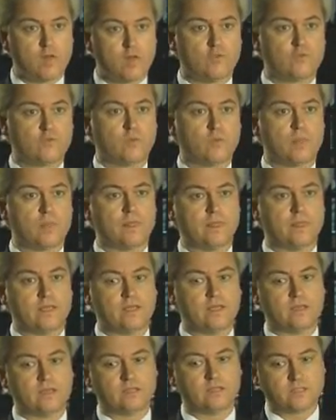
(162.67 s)
of
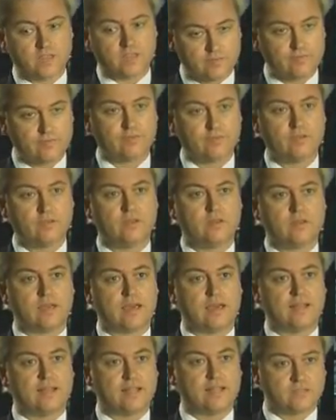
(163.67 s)
the tough
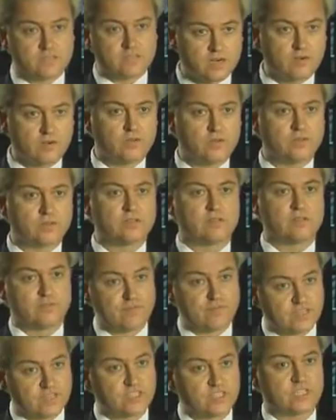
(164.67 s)
and intolerant and
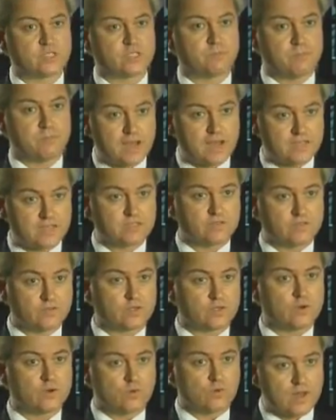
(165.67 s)
fascist parts of
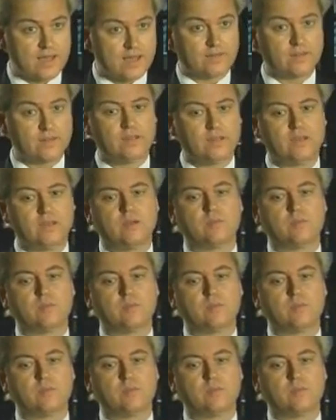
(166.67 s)
the Quran.